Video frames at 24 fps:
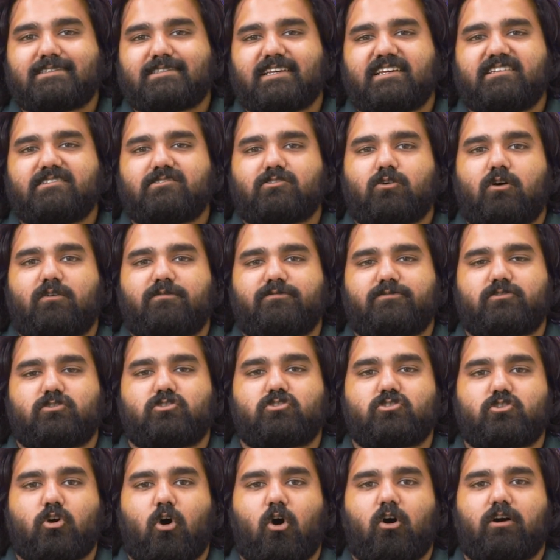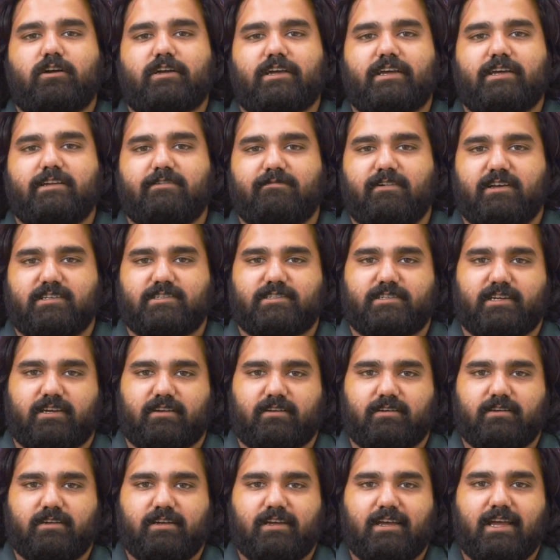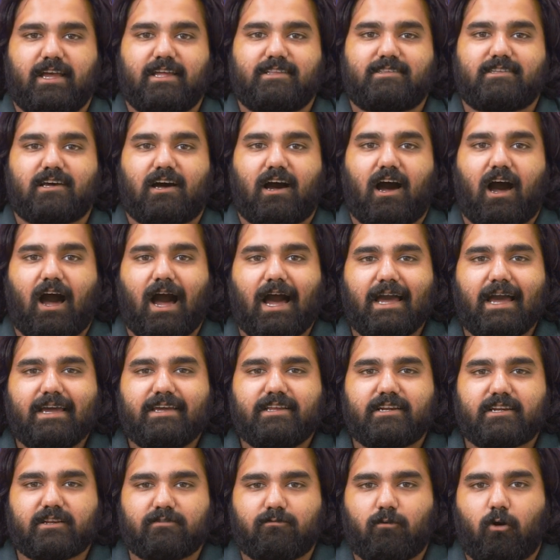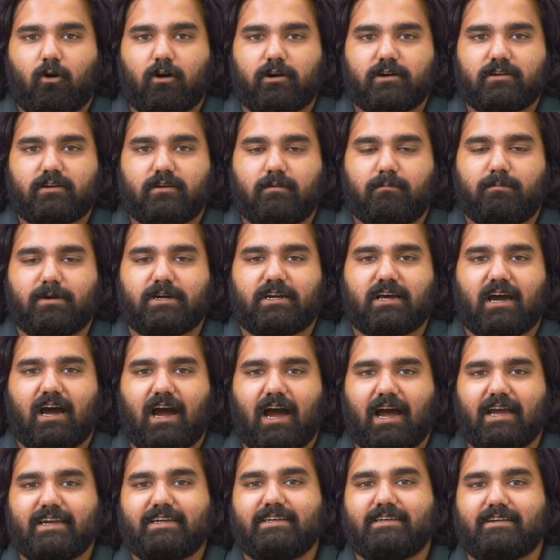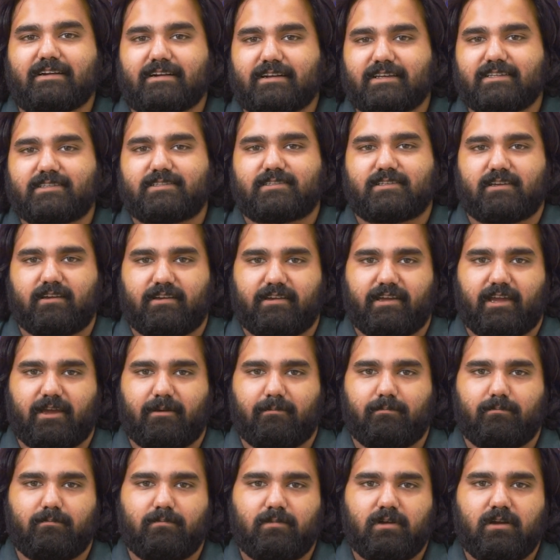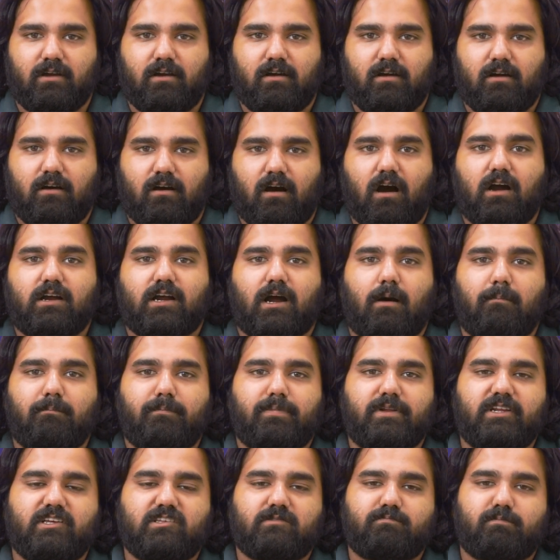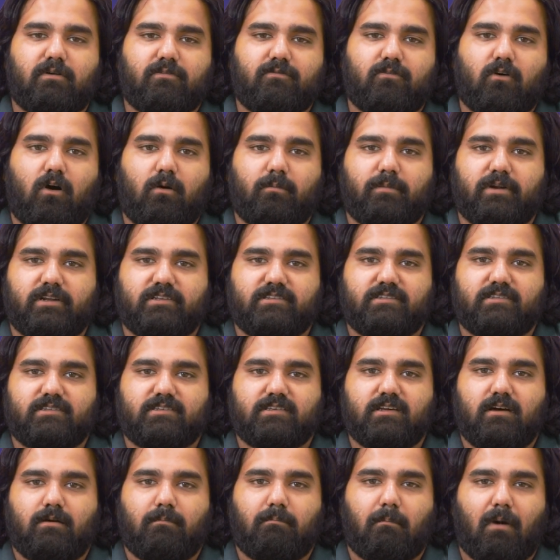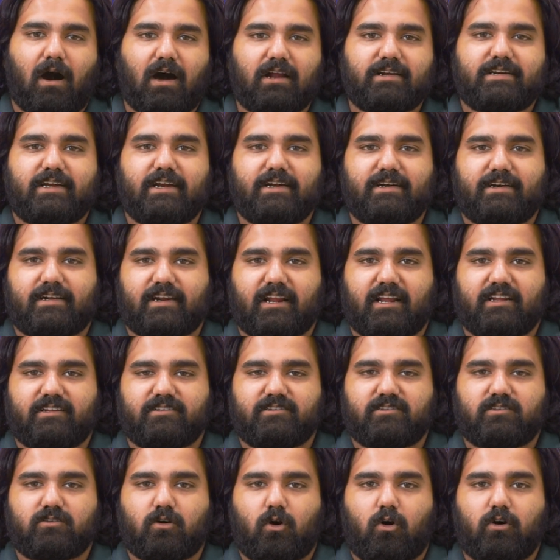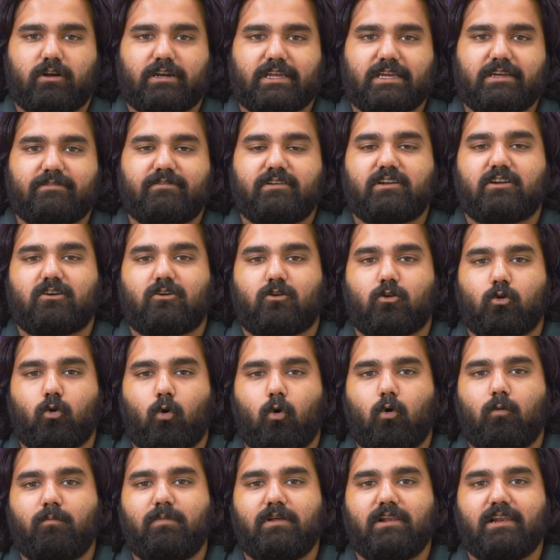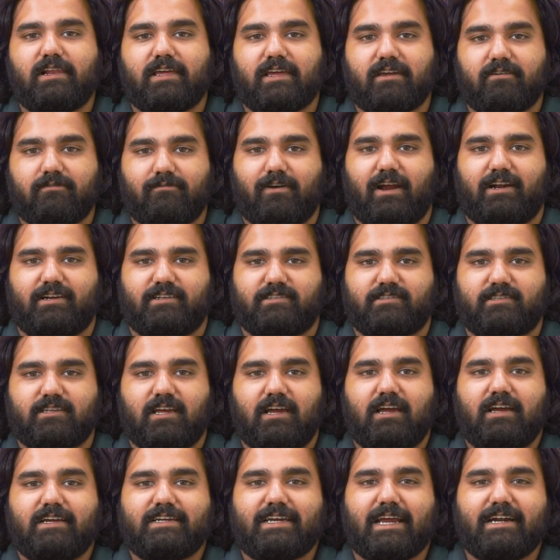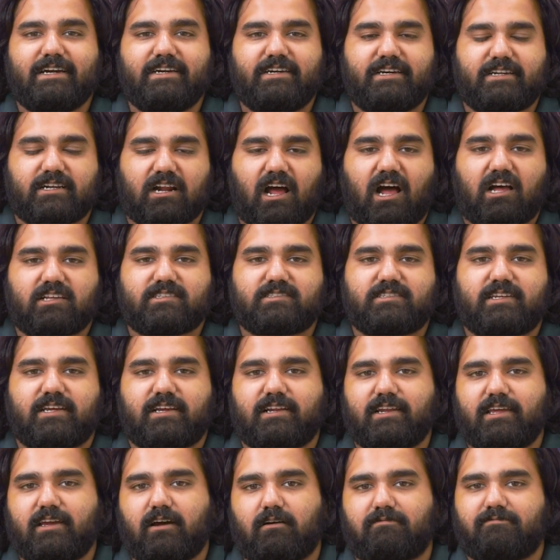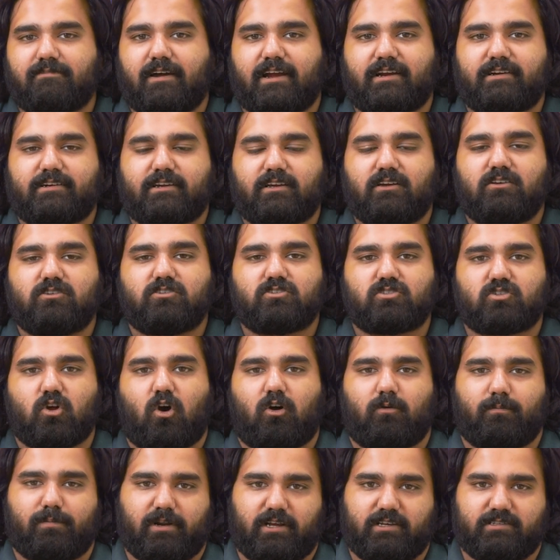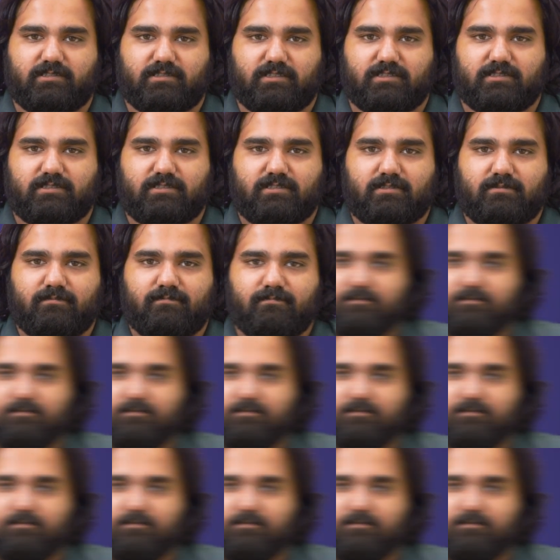essence of stock investing. It's a high reward but high risk game. A company's performance, market trends, or even global events can drastically affect stock prices.